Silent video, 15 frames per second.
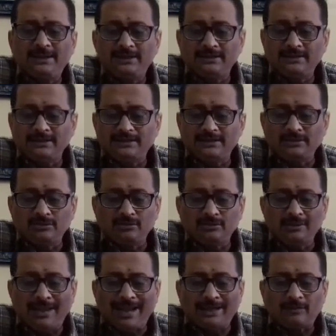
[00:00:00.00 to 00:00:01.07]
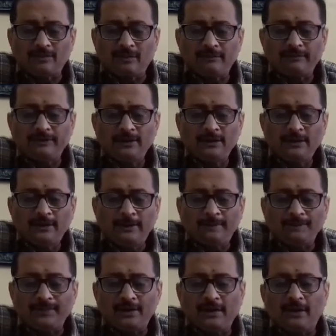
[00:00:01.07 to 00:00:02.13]
This is due to lack of
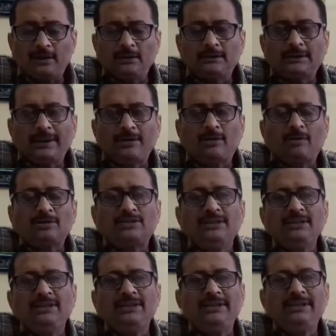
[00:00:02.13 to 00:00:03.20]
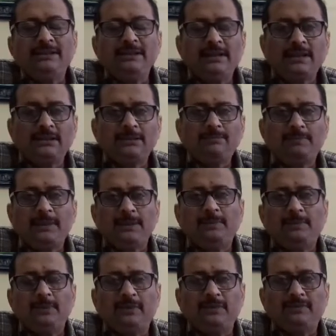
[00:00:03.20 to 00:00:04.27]
thyroxine in young people.